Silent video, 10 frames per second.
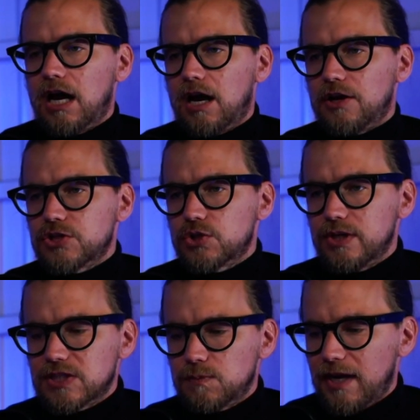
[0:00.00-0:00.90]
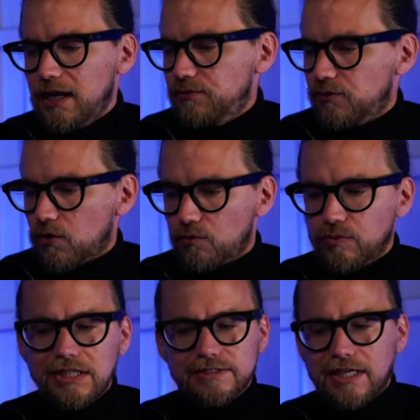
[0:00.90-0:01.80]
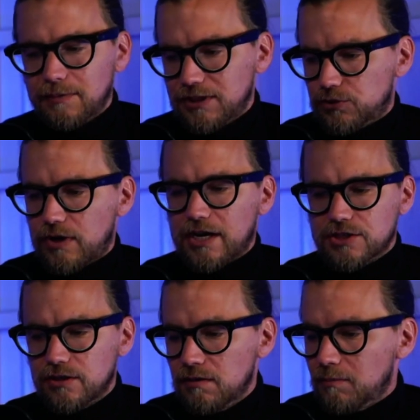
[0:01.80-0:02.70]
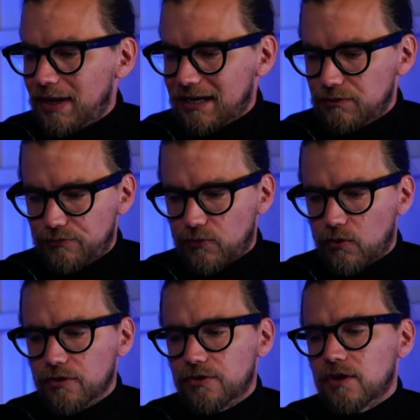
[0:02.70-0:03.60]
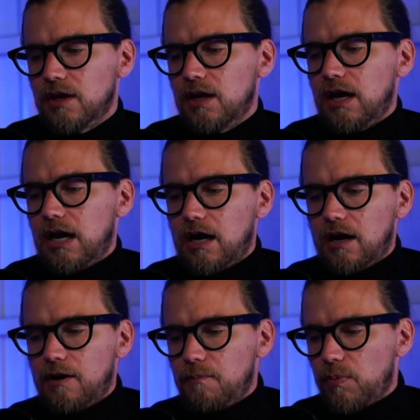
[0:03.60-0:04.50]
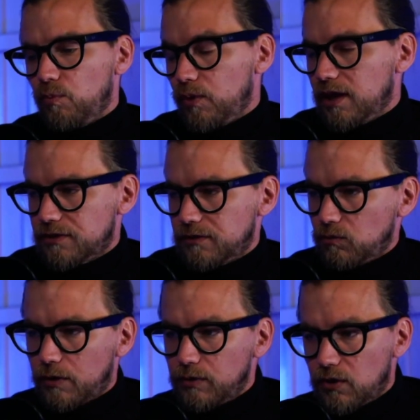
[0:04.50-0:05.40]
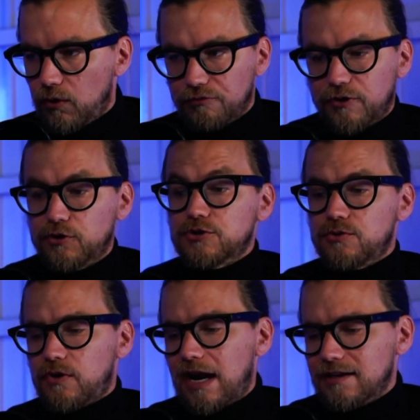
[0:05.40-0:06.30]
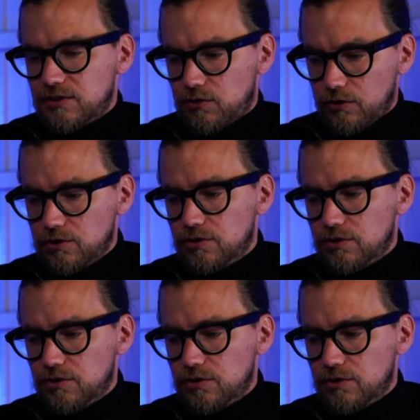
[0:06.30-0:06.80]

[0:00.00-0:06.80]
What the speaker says: So it's made for real-time interaction back and forth, with what we call vectorized search